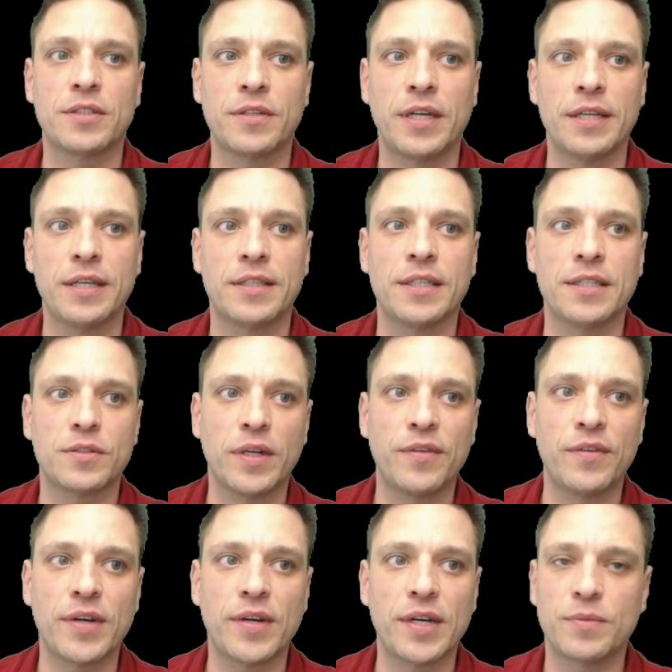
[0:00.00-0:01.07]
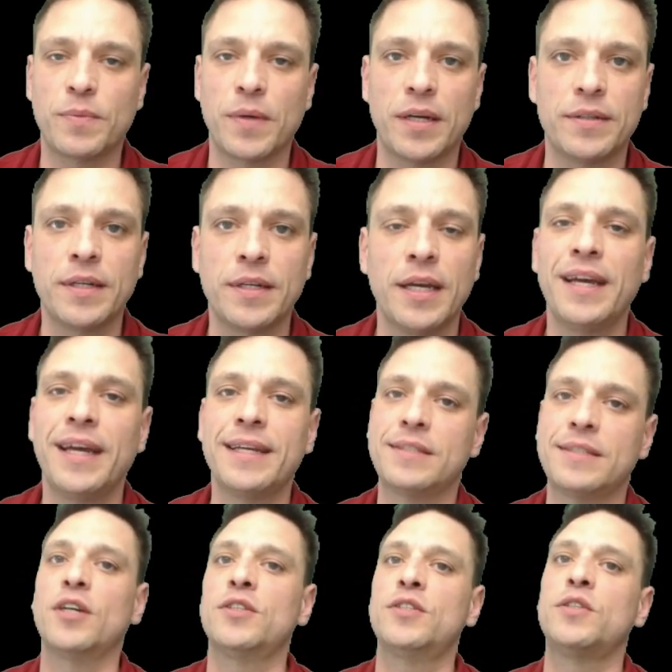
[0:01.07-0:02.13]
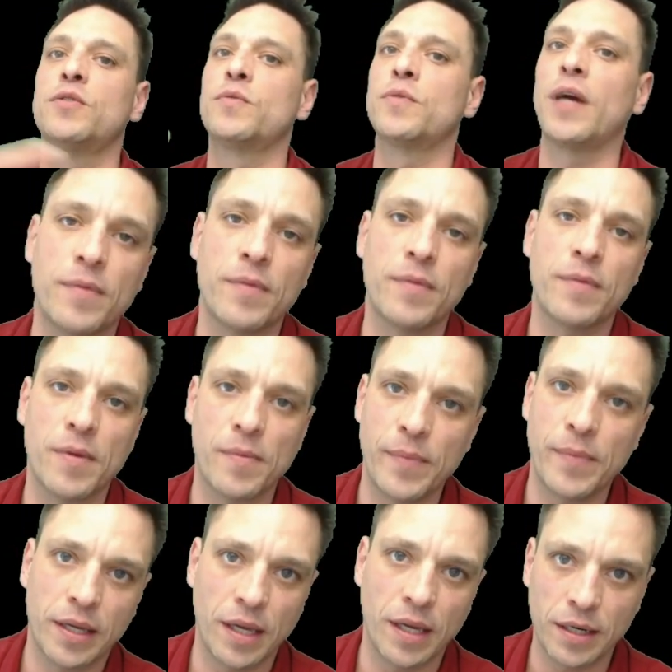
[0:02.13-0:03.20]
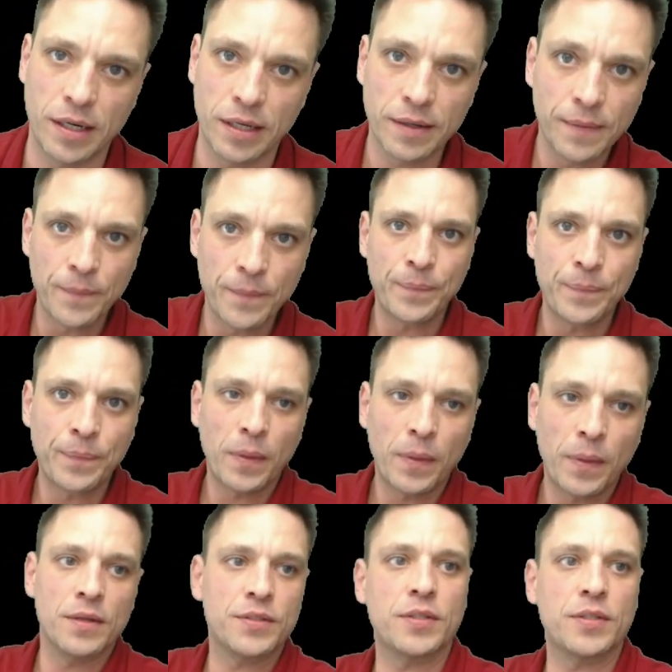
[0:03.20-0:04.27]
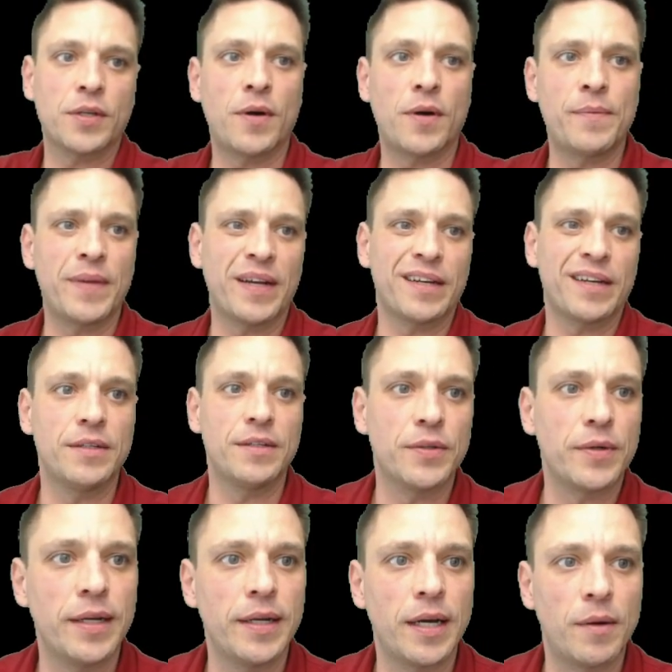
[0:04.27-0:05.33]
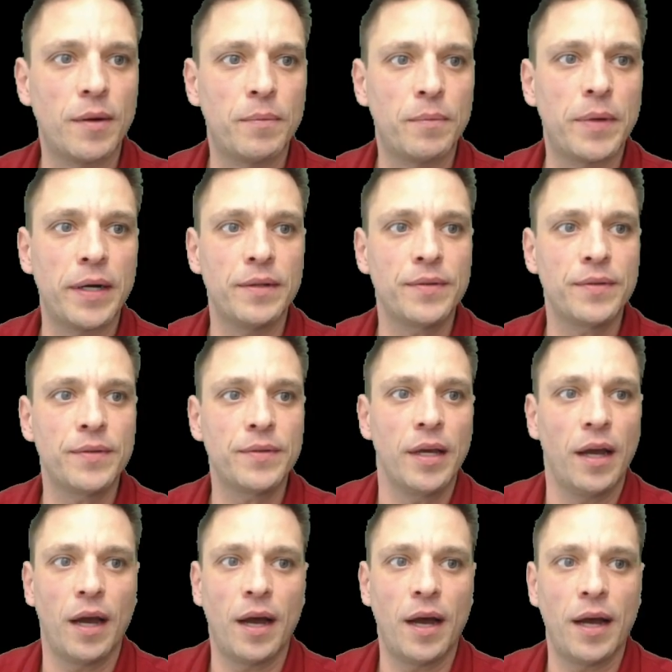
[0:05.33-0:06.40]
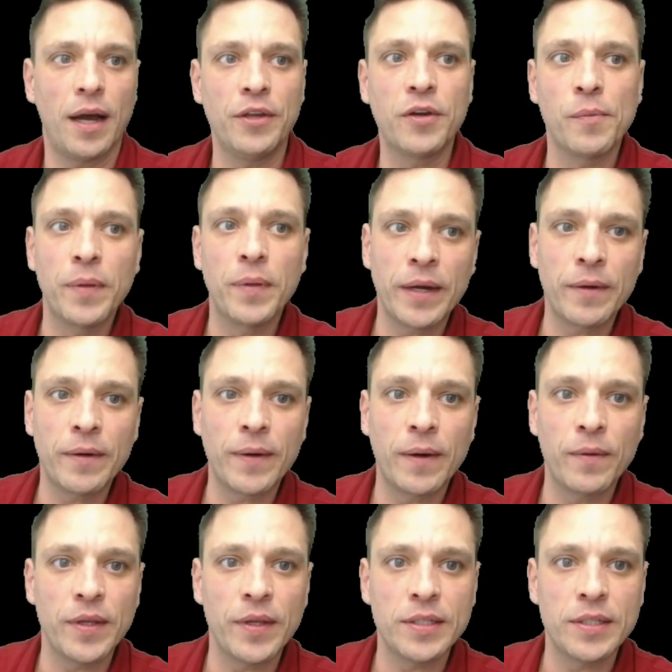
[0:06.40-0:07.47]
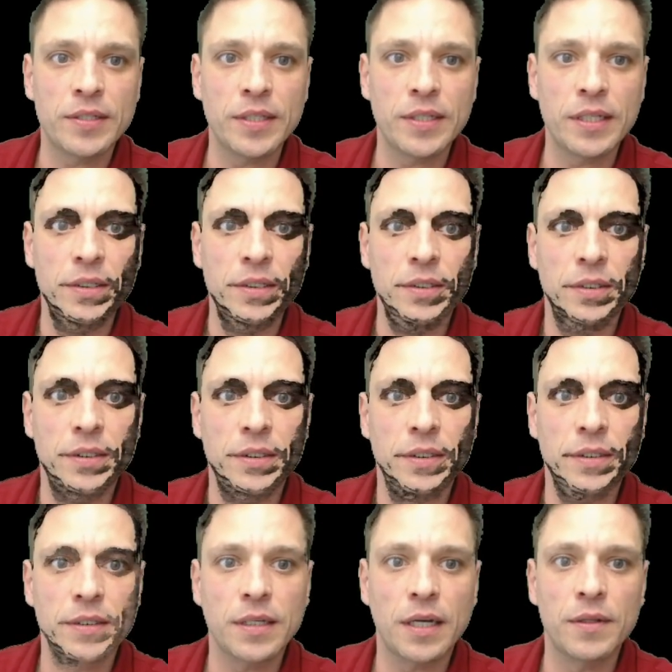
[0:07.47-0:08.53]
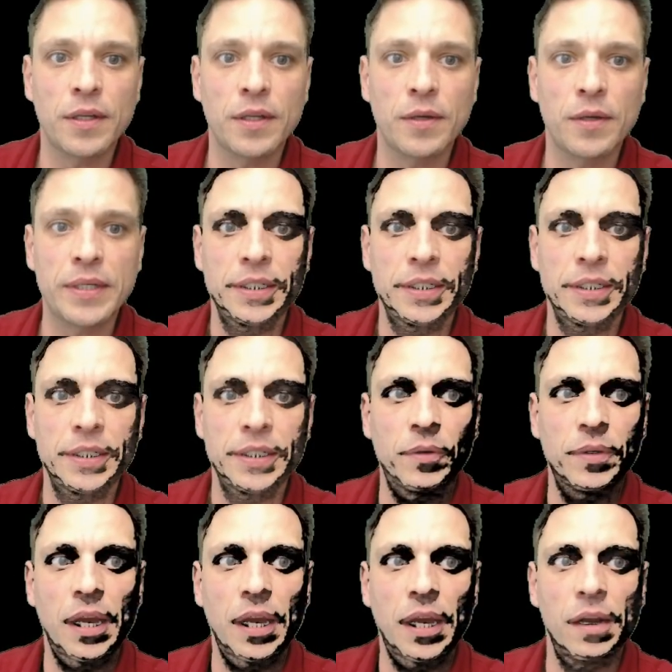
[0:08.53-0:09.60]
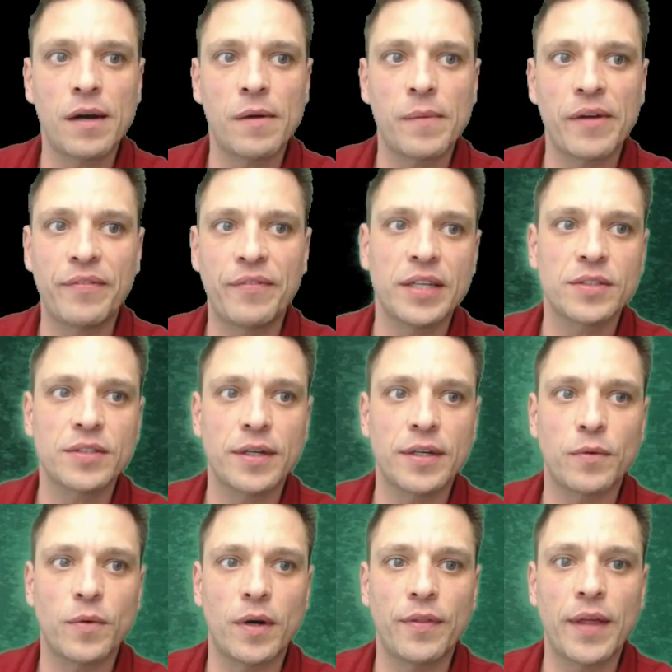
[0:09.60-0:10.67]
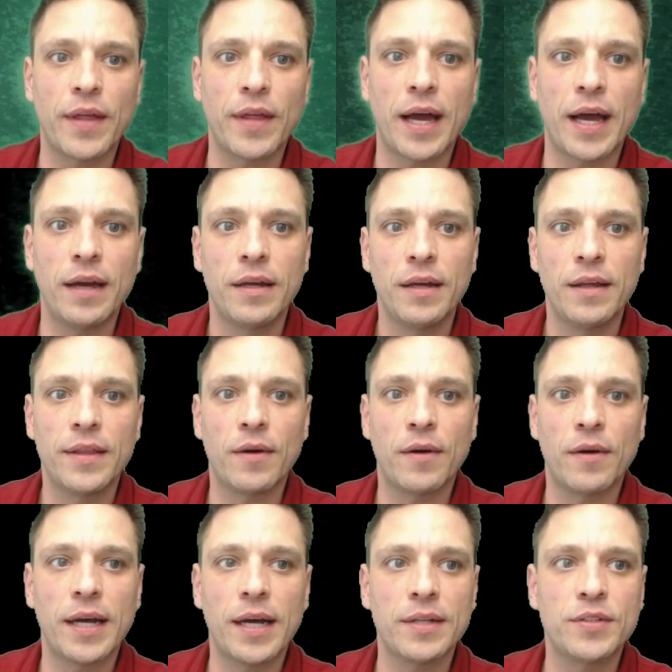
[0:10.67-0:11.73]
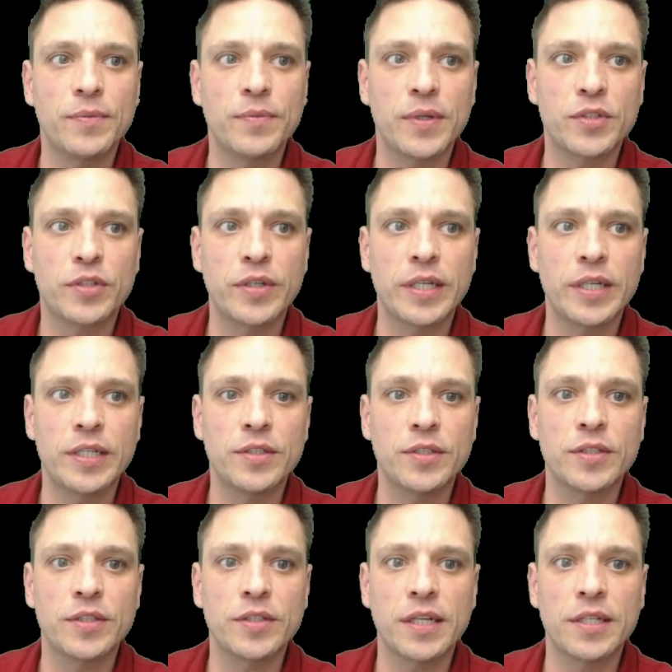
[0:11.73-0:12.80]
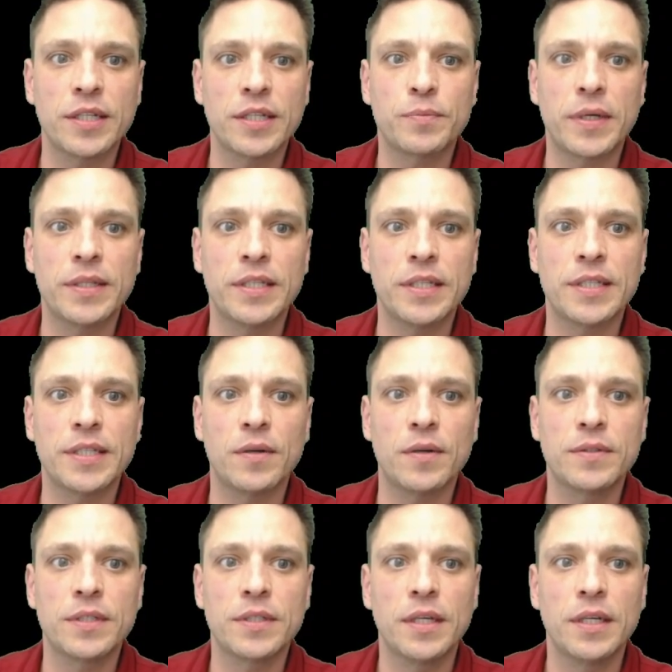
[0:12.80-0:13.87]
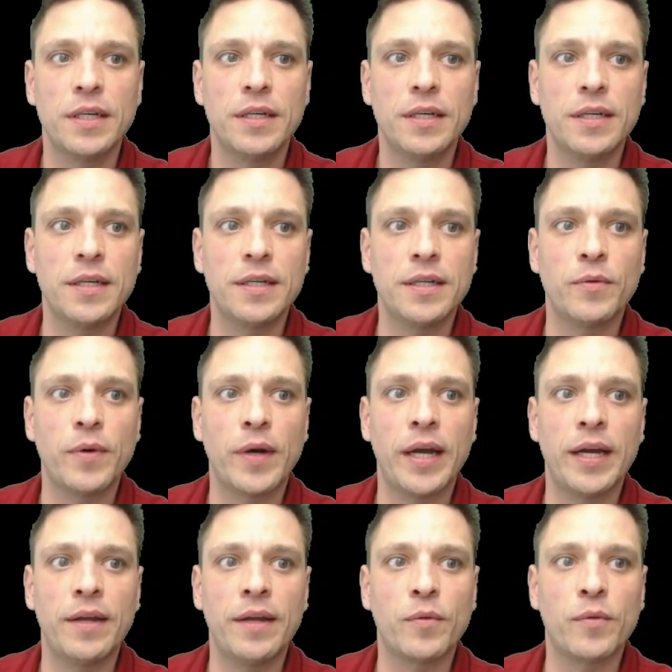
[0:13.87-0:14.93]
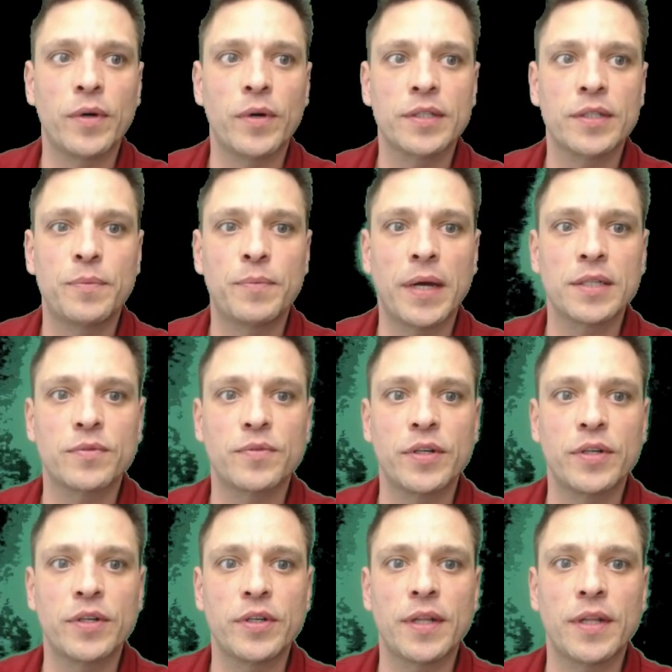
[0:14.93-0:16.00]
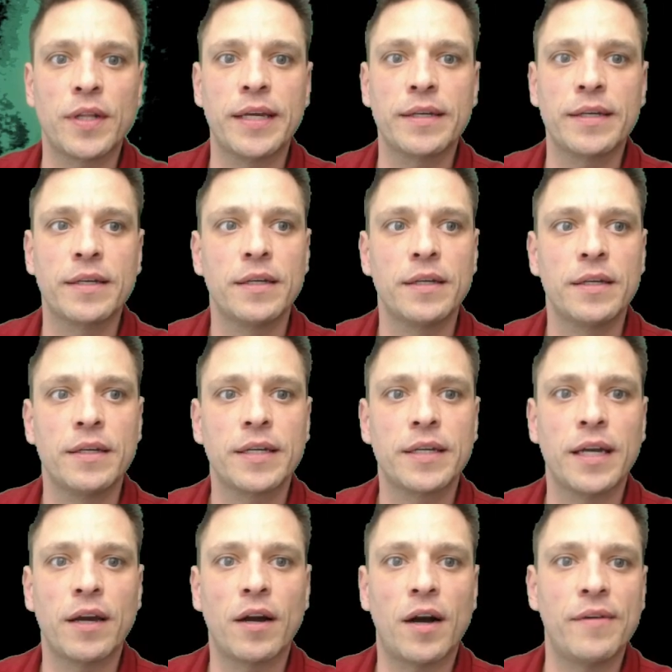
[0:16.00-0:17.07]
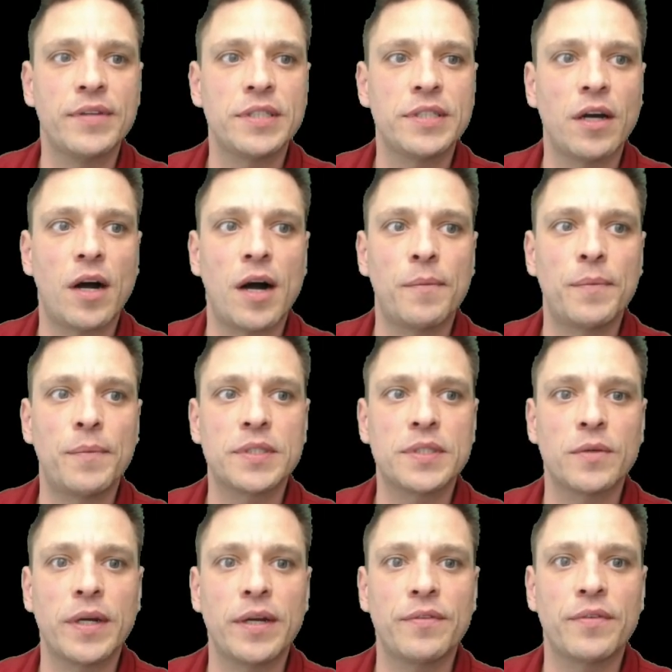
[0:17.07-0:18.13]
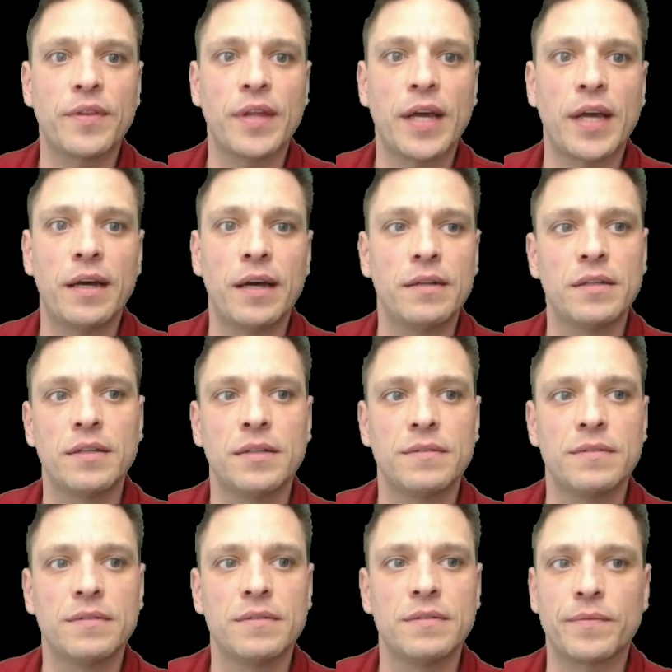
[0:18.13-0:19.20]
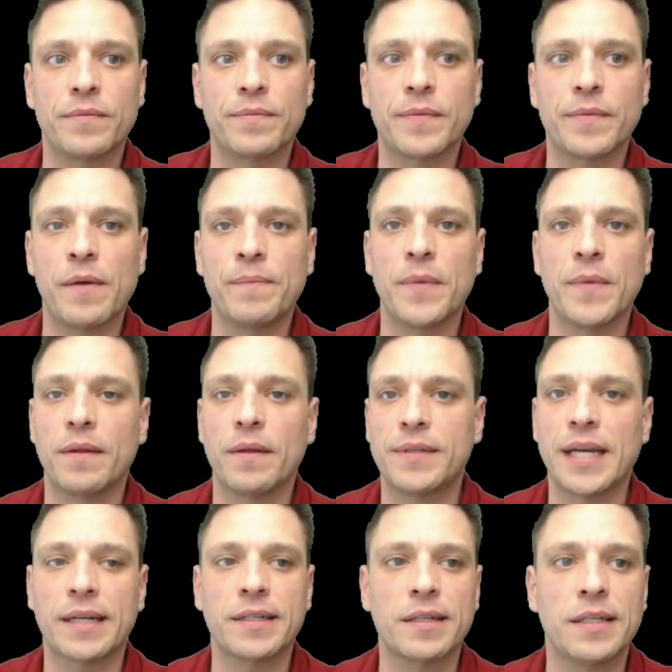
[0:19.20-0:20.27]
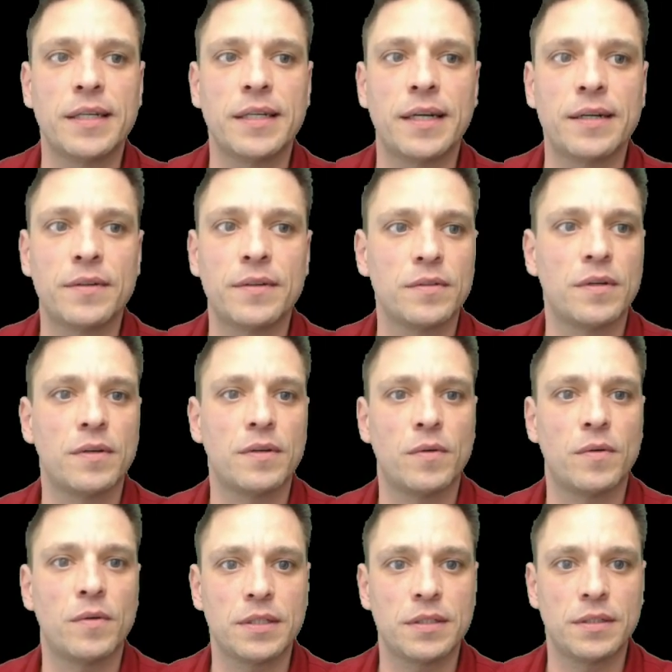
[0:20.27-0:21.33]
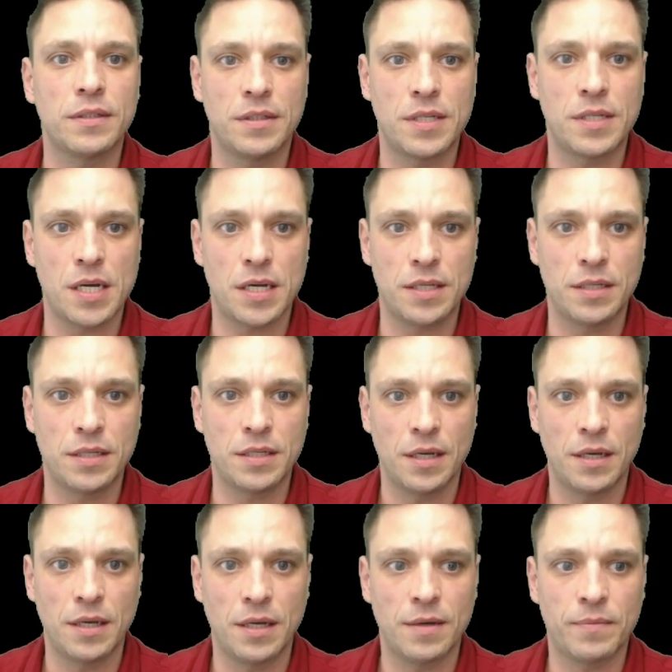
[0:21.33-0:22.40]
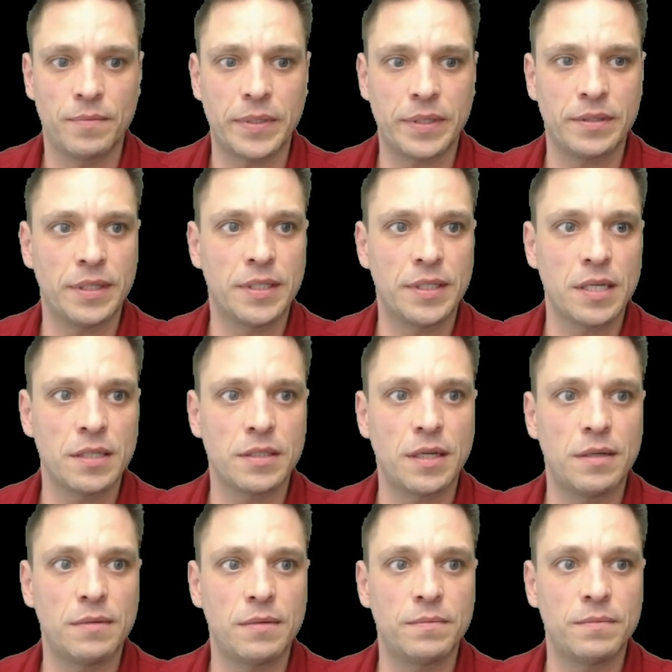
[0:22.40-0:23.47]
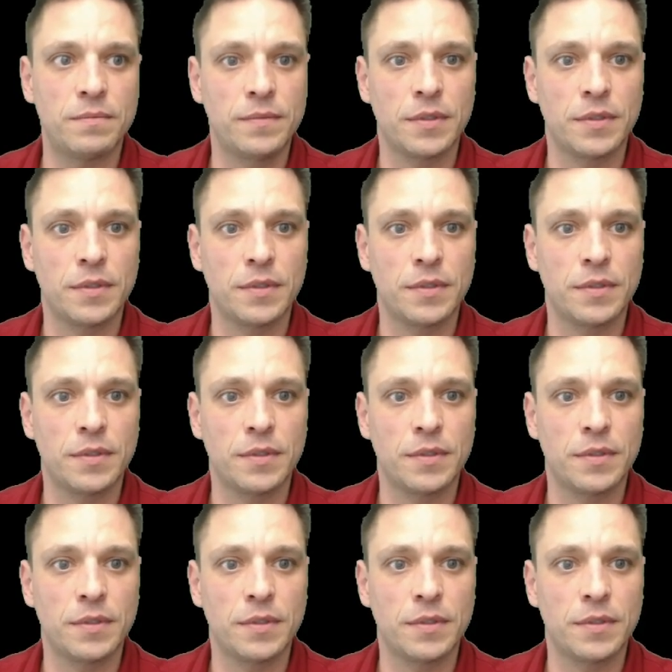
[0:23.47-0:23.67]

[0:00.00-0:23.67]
hit this refresh button. It starts you right from the beginning. So I'm not going to do it right now, but you can play around with these things a little bit. See, that will cut out my face, so I don't want that. That would add too much green, so you just kind of spread these out in a way that works best for your lighting. Okay, obviously opposite way for that. I don't know what this does, but it does something.